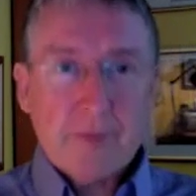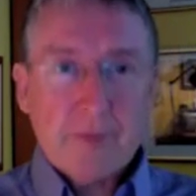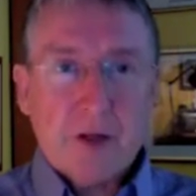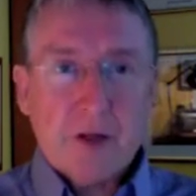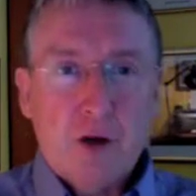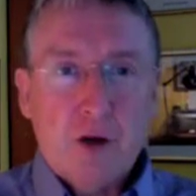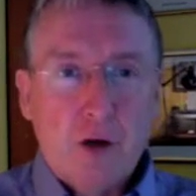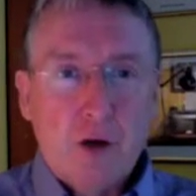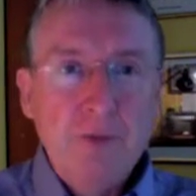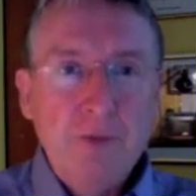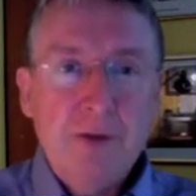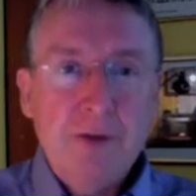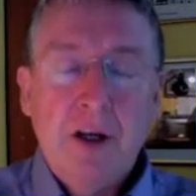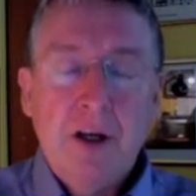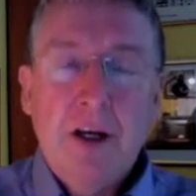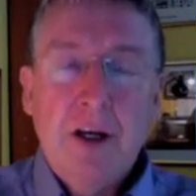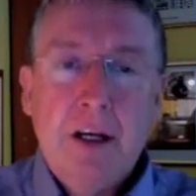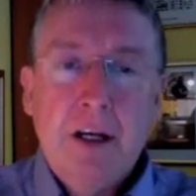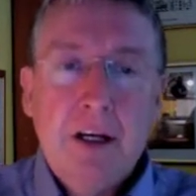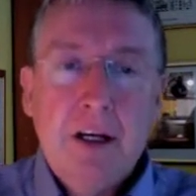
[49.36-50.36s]
comes
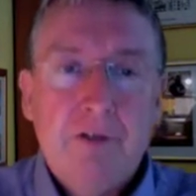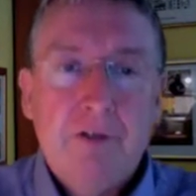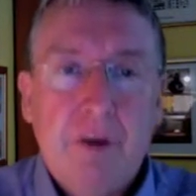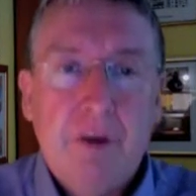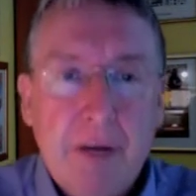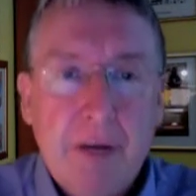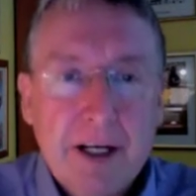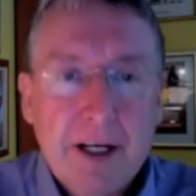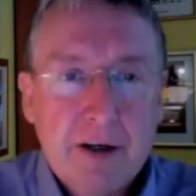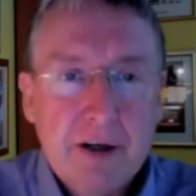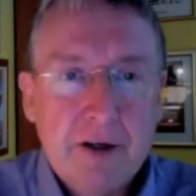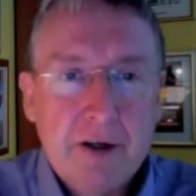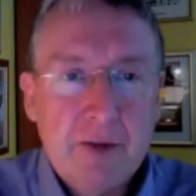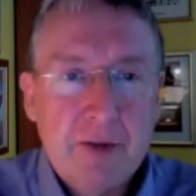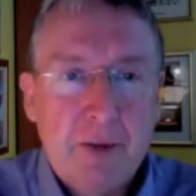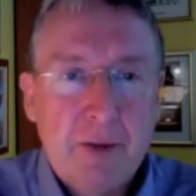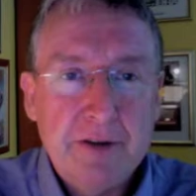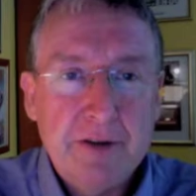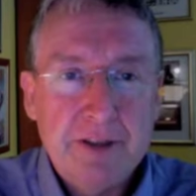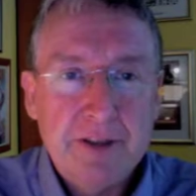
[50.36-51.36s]
from my
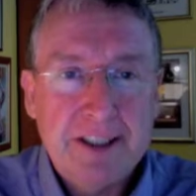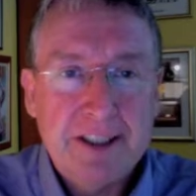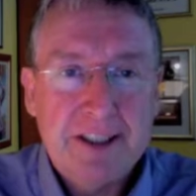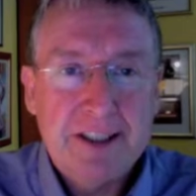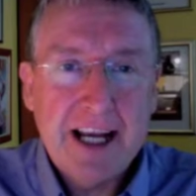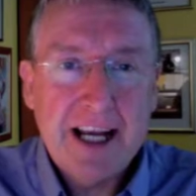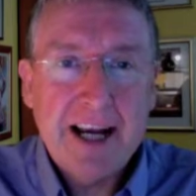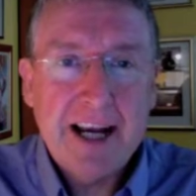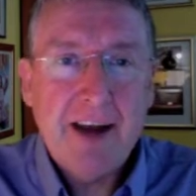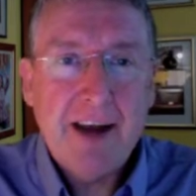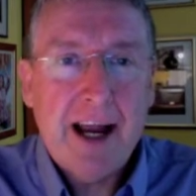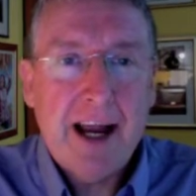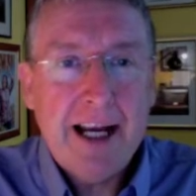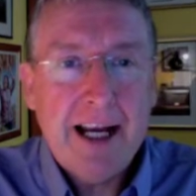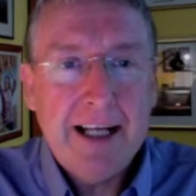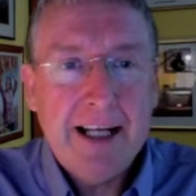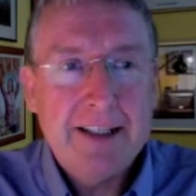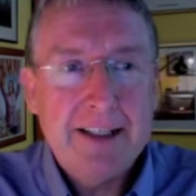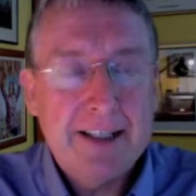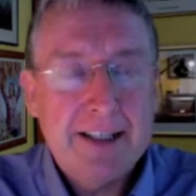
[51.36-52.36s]
correspondent Sarah
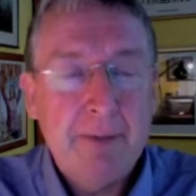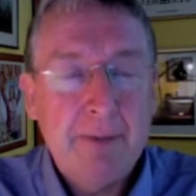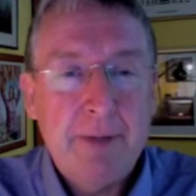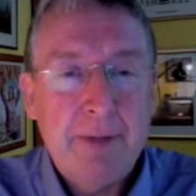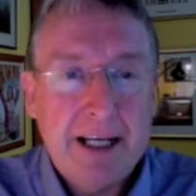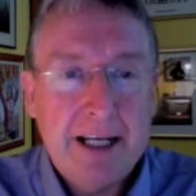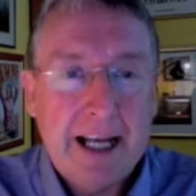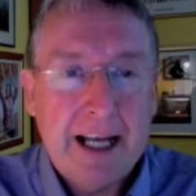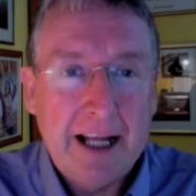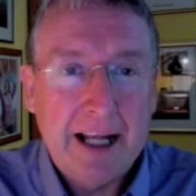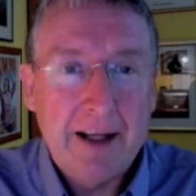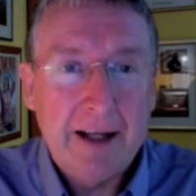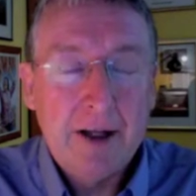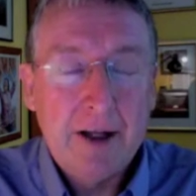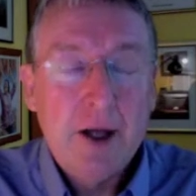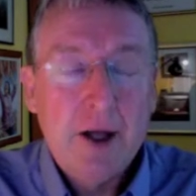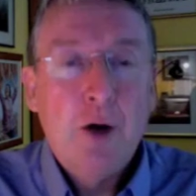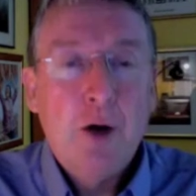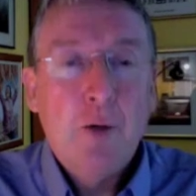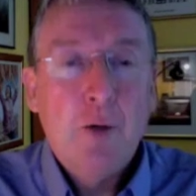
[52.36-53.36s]
in Stepping Hill.
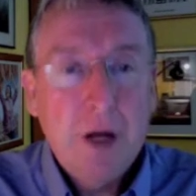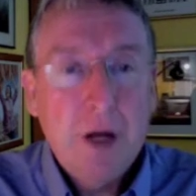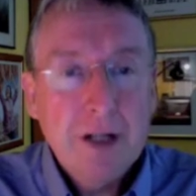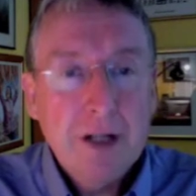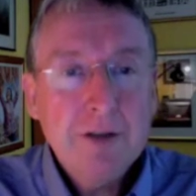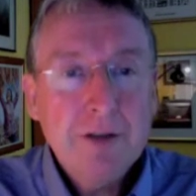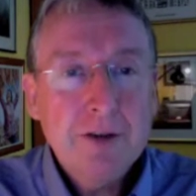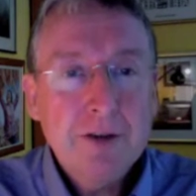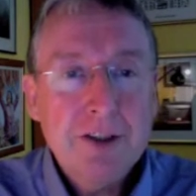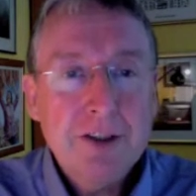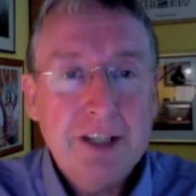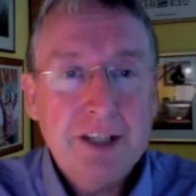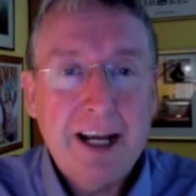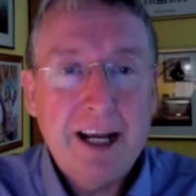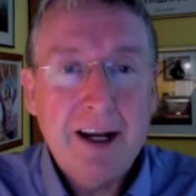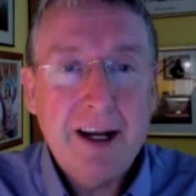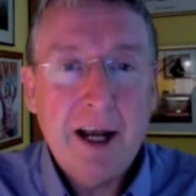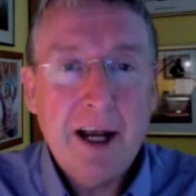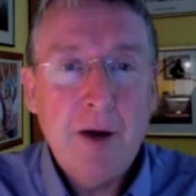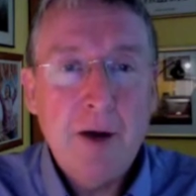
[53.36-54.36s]
Well done,
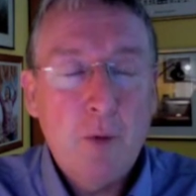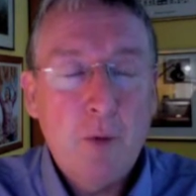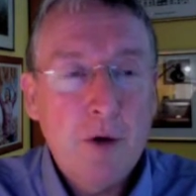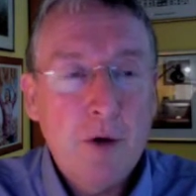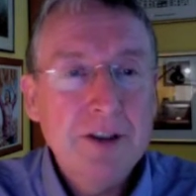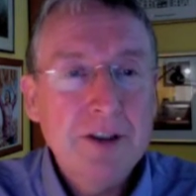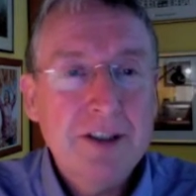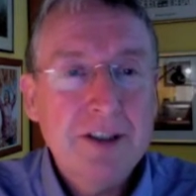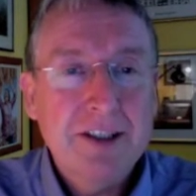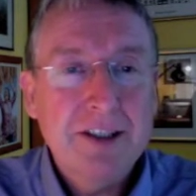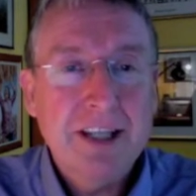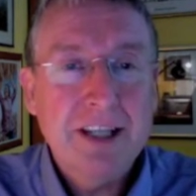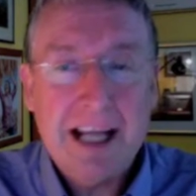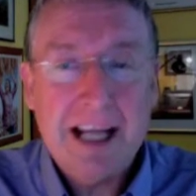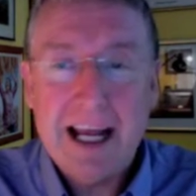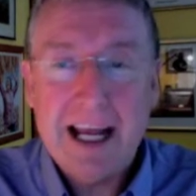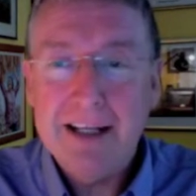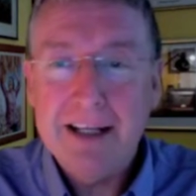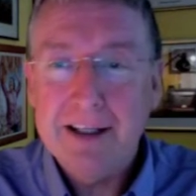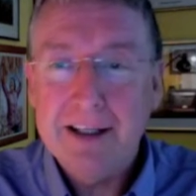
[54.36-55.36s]
Sarah. Once
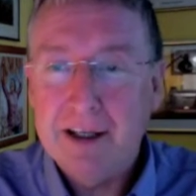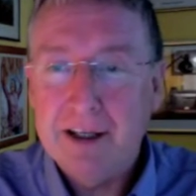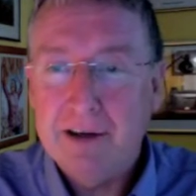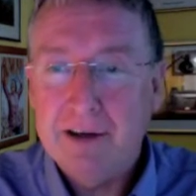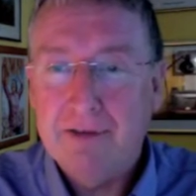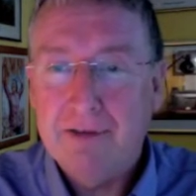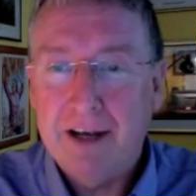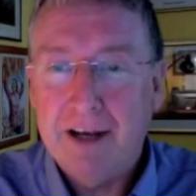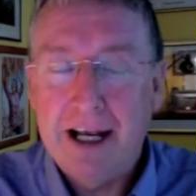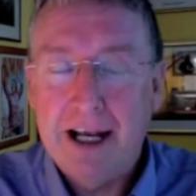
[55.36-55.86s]
again, you've